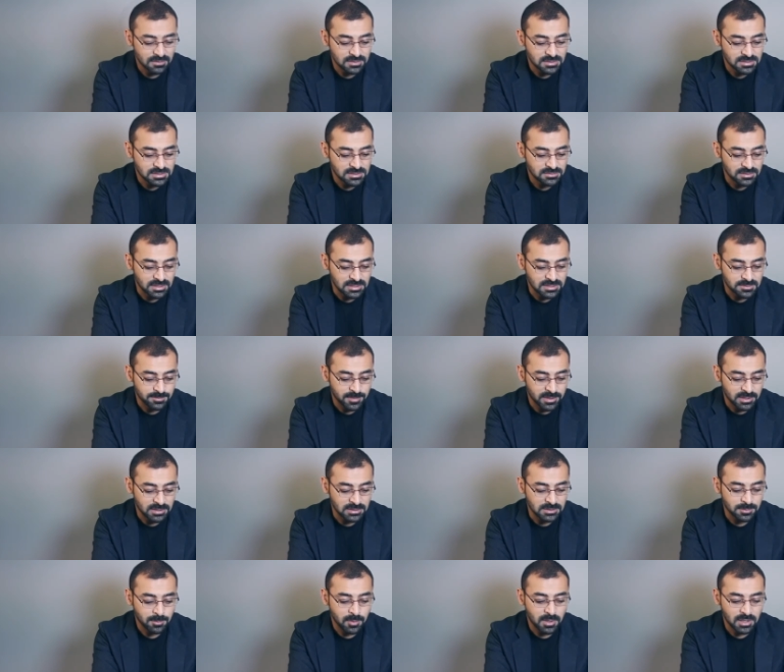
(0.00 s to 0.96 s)
in this
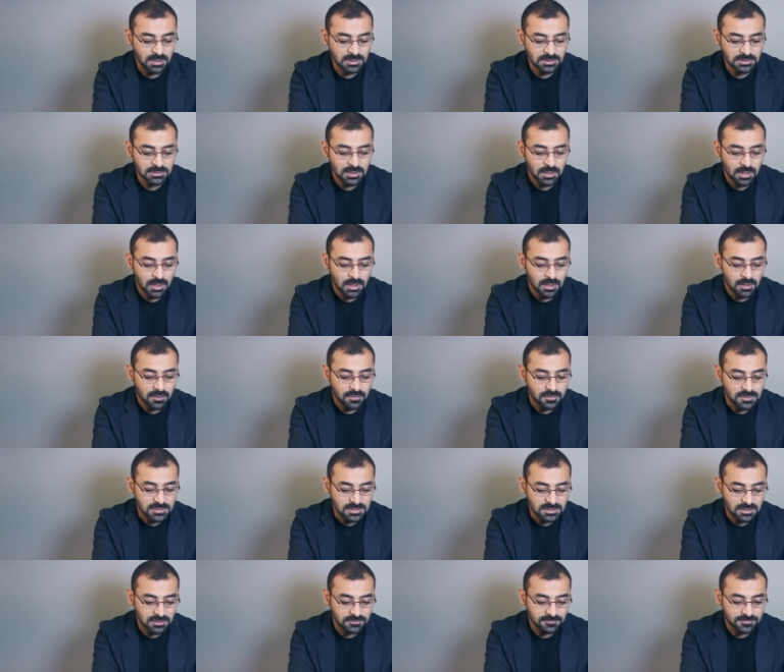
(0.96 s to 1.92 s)
transparent part,
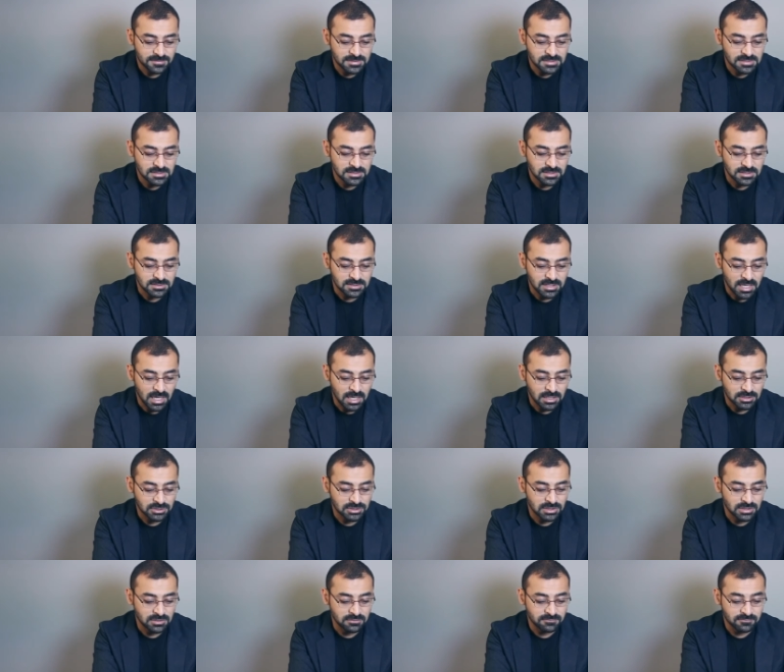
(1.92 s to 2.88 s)
the surface is
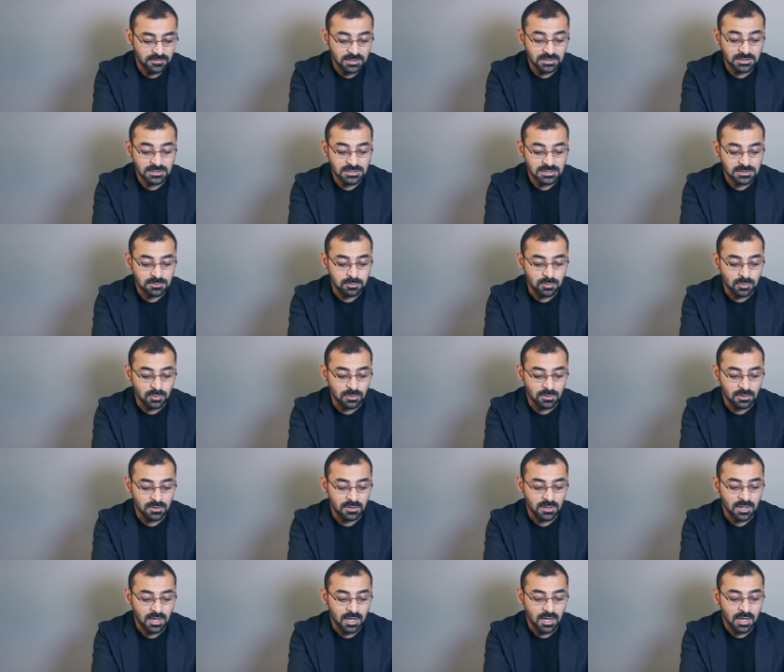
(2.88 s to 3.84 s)
actually very
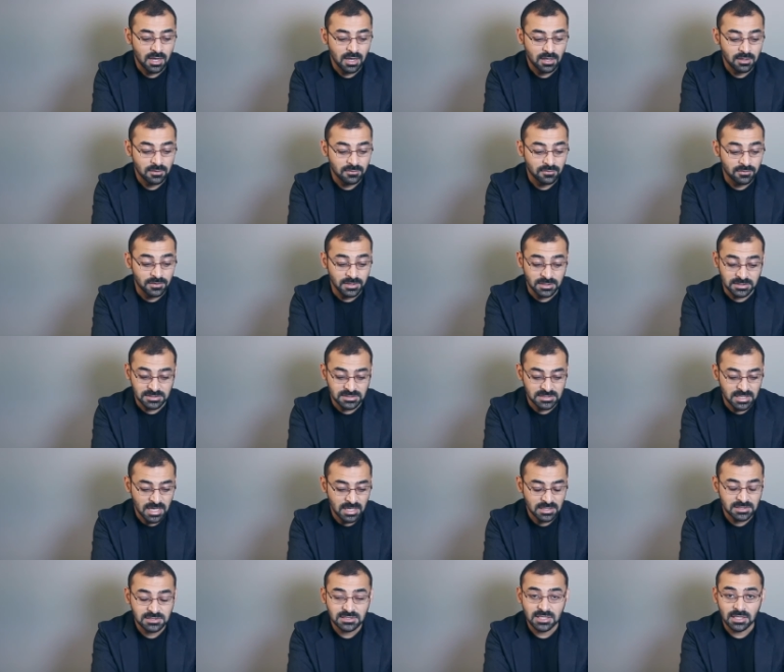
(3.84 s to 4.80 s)
smooth, the
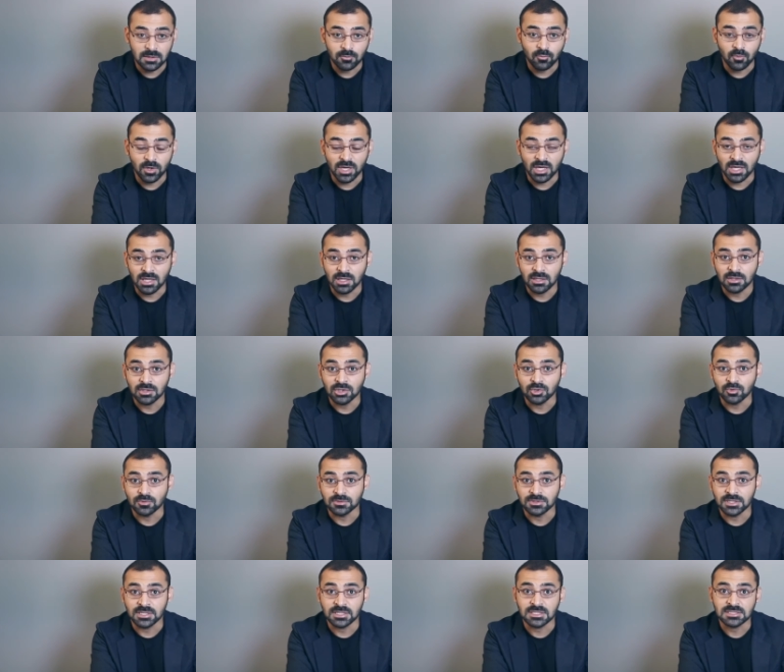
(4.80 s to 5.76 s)
exact same way you
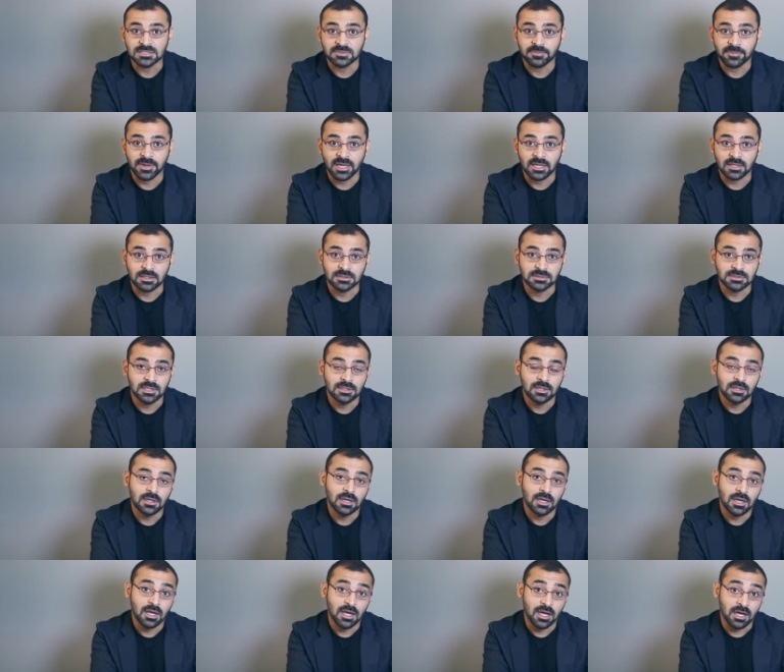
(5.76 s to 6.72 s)
would expect
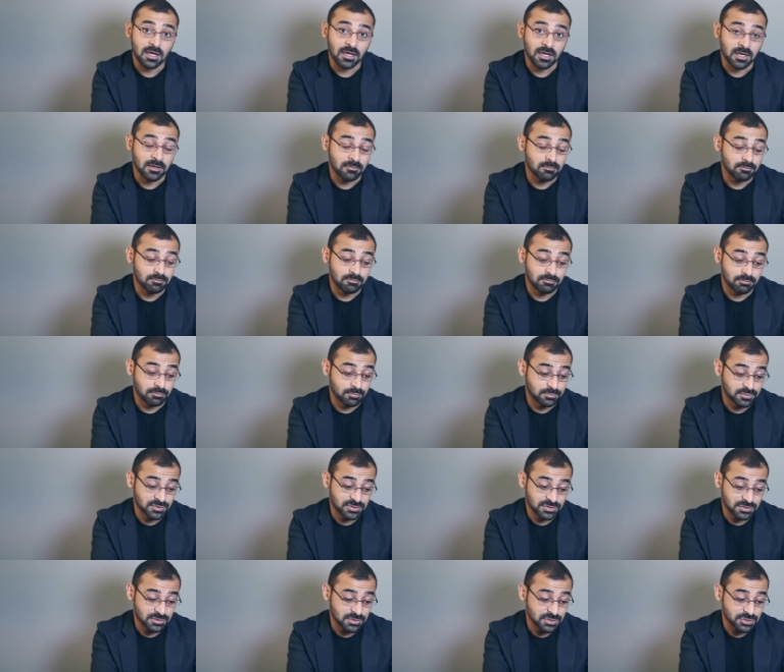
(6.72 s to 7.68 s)
a
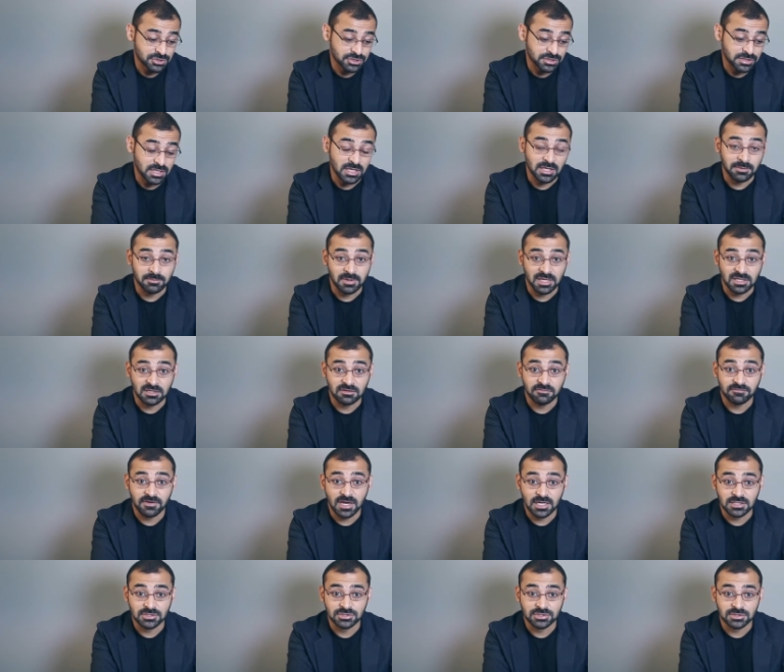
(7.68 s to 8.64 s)
traditionally
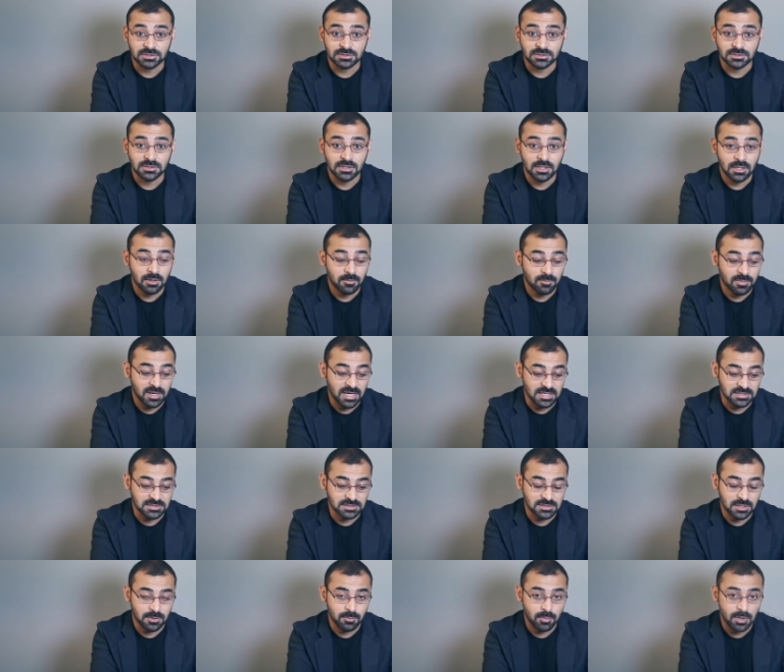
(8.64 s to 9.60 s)
manufactured
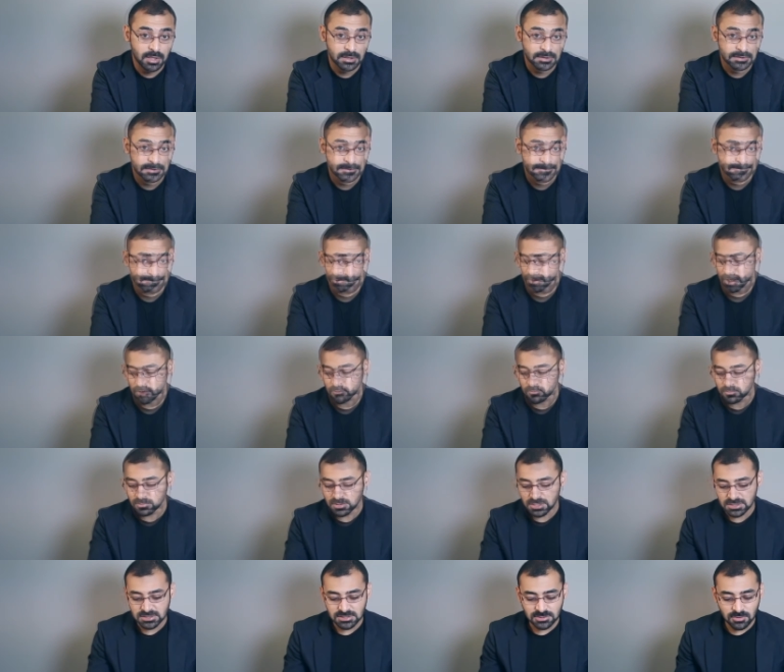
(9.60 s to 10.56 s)
plastic part. Now
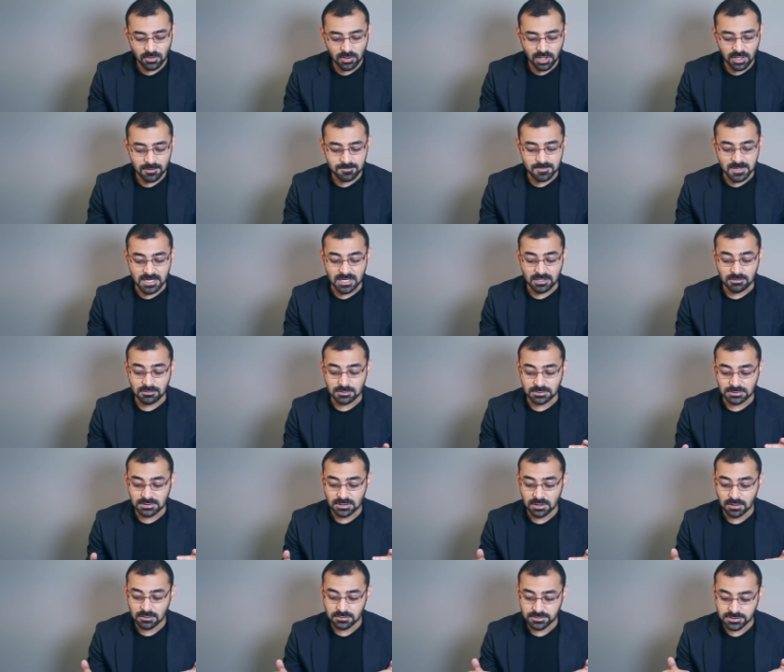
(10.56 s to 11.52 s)
let's talk
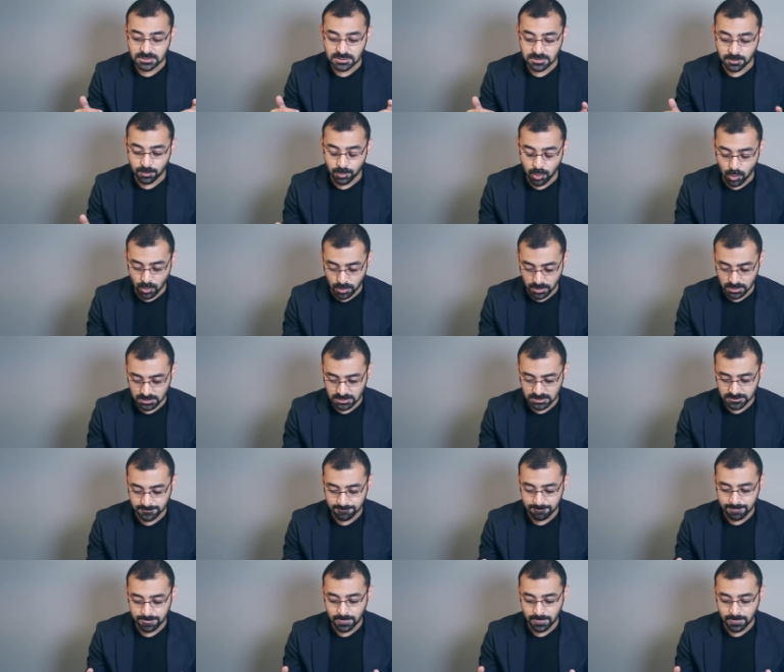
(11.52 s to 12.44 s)
about support.